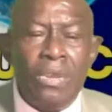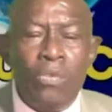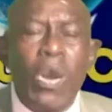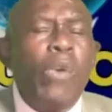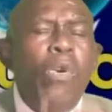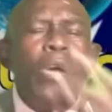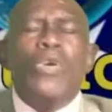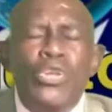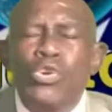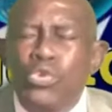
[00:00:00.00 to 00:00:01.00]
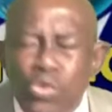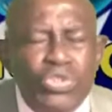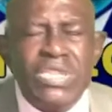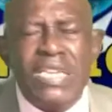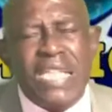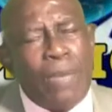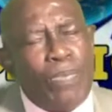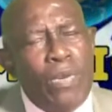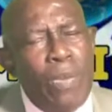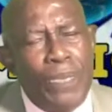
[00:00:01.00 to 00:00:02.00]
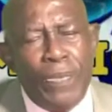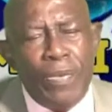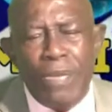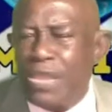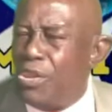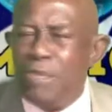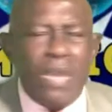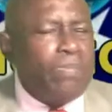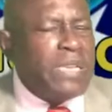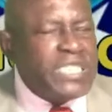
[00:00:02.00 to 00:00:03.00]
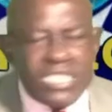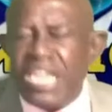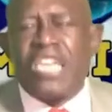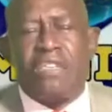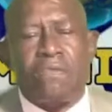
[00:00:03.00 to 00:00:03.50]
What wrong with you useless Liberian people, man? You make me sick.